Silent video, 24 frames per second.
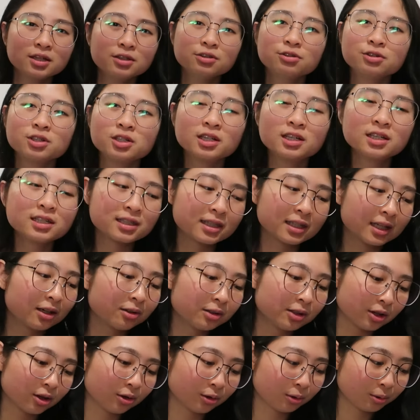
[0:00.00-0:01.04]
they usually
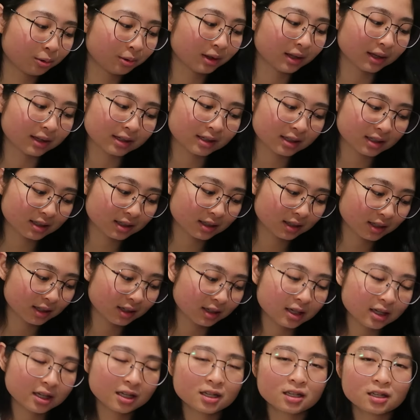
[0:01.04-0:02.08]
sell the whole like
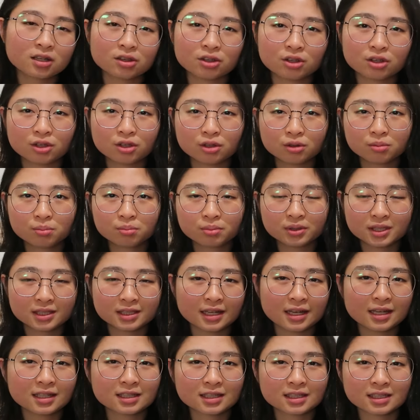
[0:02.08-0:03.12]
cube
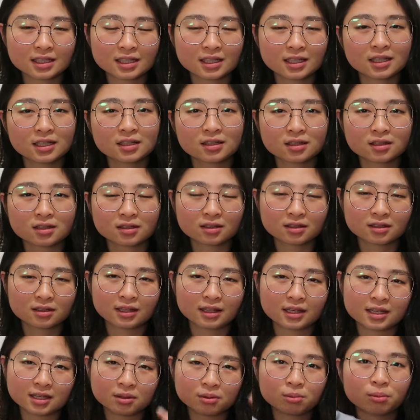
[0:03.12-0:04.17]
sets
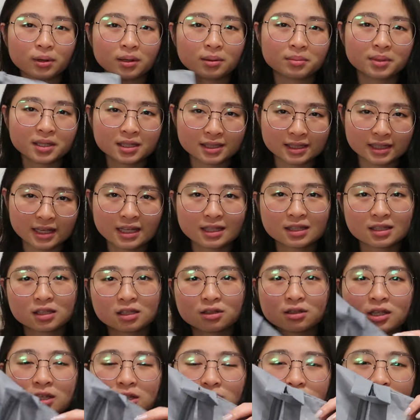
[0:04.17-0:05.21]
in one big set,
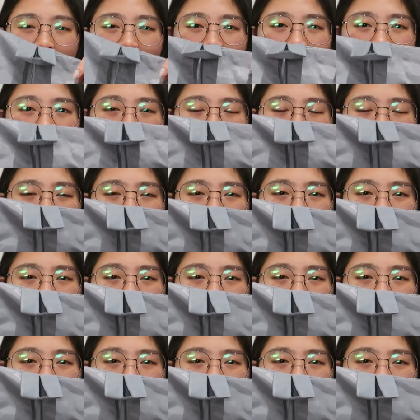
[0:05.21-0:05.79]
so they usually come